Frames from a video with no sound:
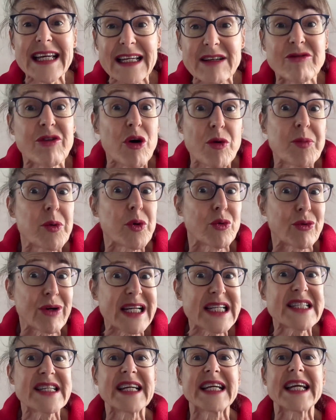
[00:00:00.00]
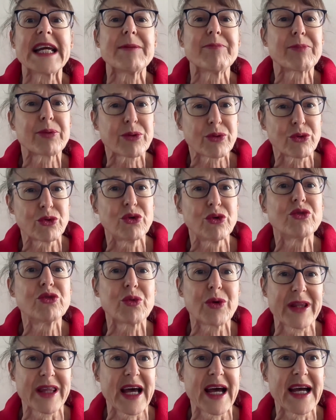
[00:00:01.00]
verbal reasoning improve
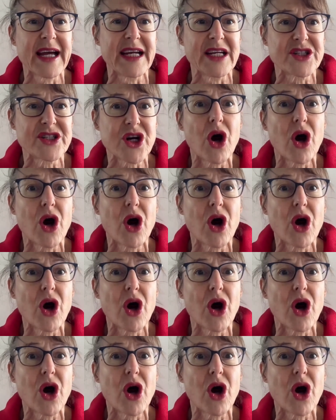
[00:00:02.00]
with age.